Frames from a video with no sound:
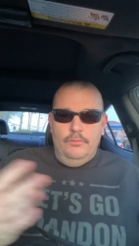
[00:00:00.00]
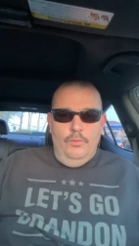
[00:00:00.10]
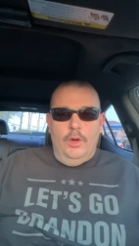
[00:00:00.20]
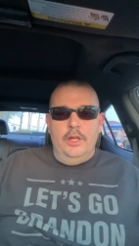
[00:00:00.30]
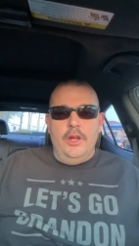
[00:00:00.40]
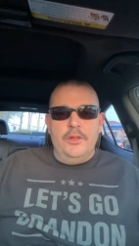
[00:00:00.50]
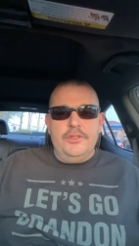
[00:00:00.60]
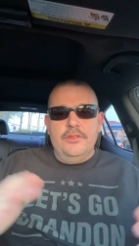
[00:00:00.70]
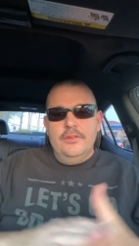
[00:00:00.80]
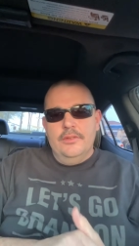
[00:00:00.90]
we're
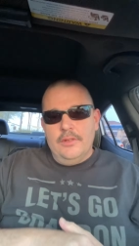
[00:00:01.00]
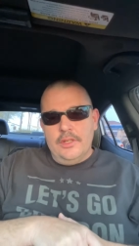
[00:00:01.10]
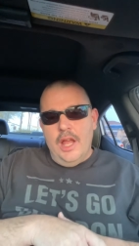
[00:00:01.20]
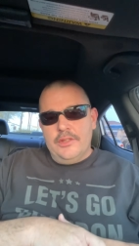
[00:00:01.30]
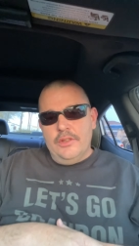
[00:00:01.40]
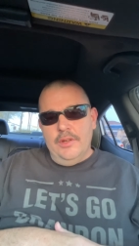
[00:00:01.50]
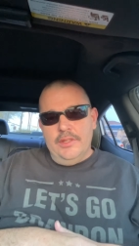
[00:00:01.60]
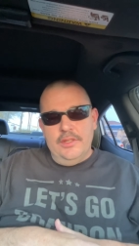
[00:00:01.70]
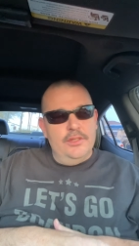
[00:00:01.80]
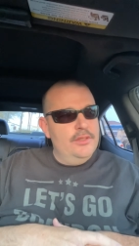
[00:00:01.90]
adults. There's
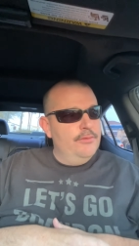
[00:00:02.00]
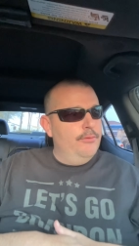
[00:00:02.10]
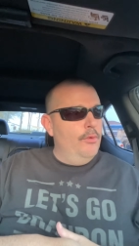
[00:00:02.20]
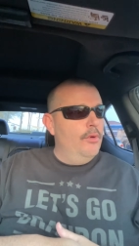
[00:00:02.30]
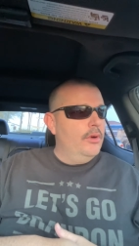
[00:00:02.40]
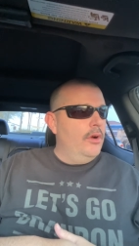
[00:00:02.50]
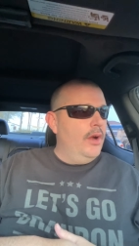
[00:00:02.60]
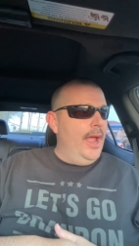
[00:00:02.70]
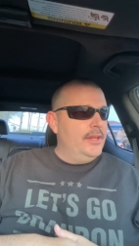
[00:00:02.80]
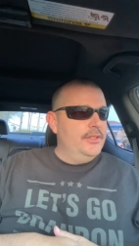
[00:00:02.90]
consequences for
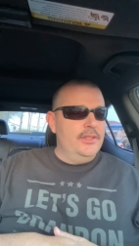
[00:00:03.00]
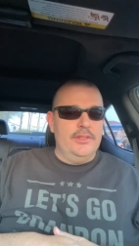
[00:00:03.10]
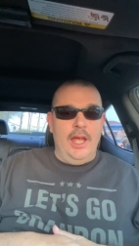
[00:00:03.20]
our actions.